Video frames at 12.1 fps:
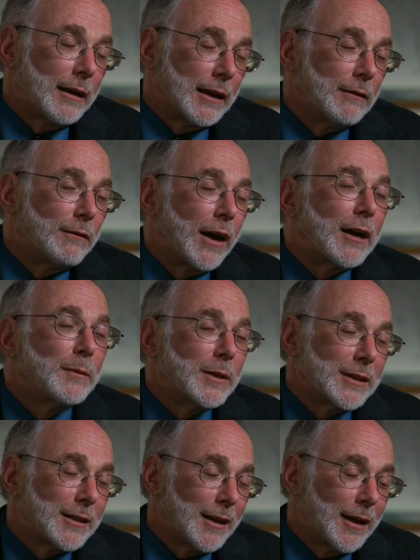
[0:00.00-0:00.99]

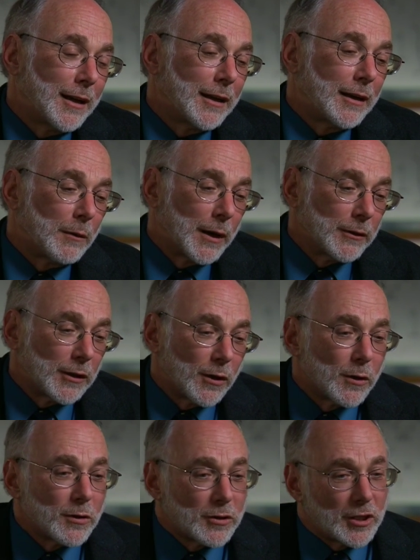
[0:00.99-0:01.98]
environment around the
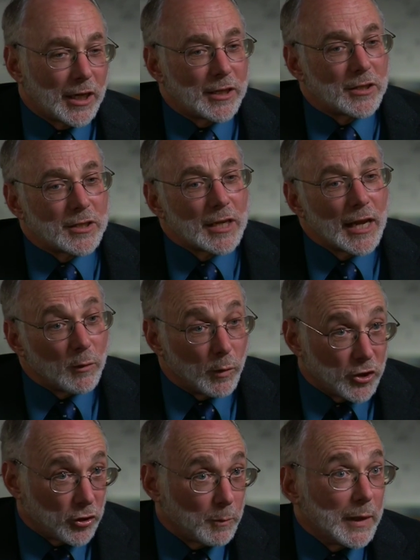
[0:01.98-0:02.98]
Earth changes.
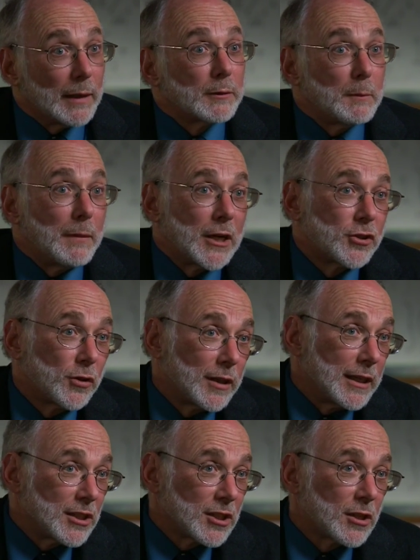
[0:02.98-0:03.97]
We should be able to measure
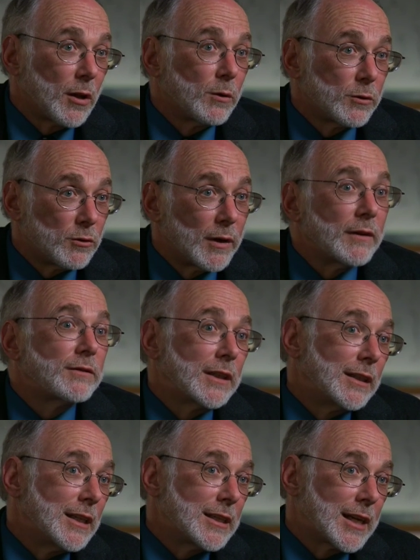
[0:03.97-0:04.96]
the slow drift
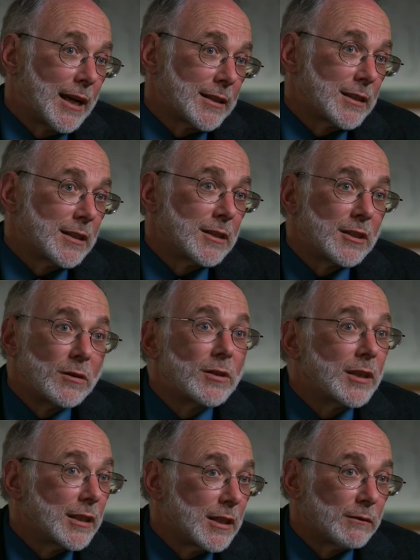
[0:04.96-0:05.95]
in these constants
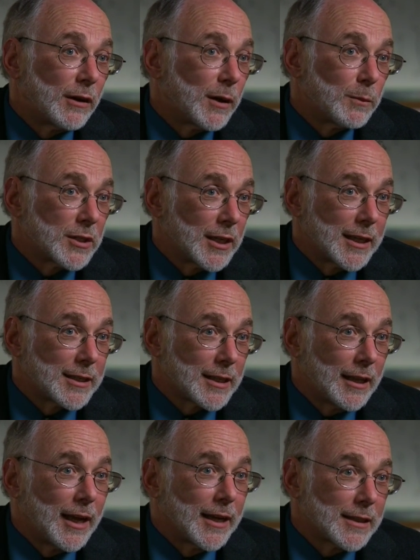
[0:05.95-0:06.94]
using these very precise
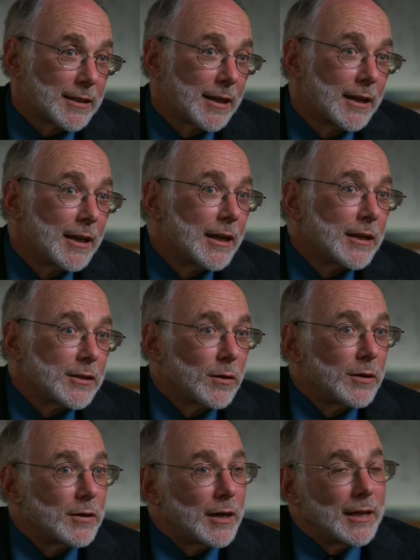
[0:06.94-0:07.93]
clocks. So
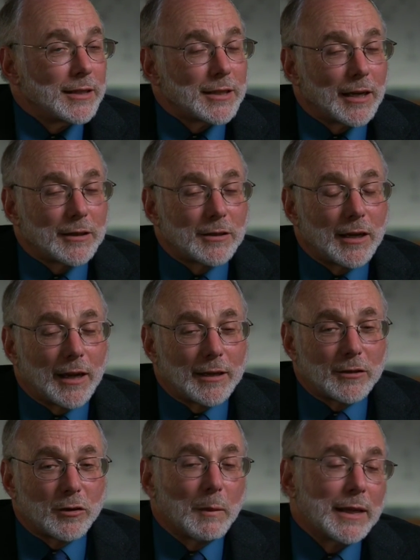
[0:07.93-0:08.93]
there is a
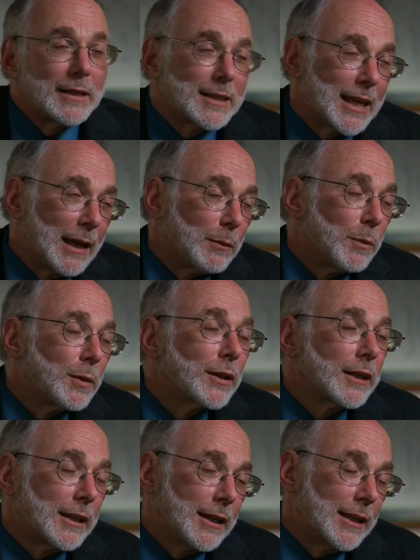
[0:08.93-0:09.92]
tremendous
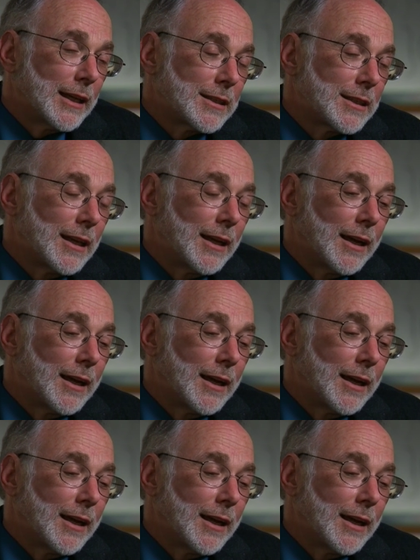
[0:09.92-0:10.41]
capability that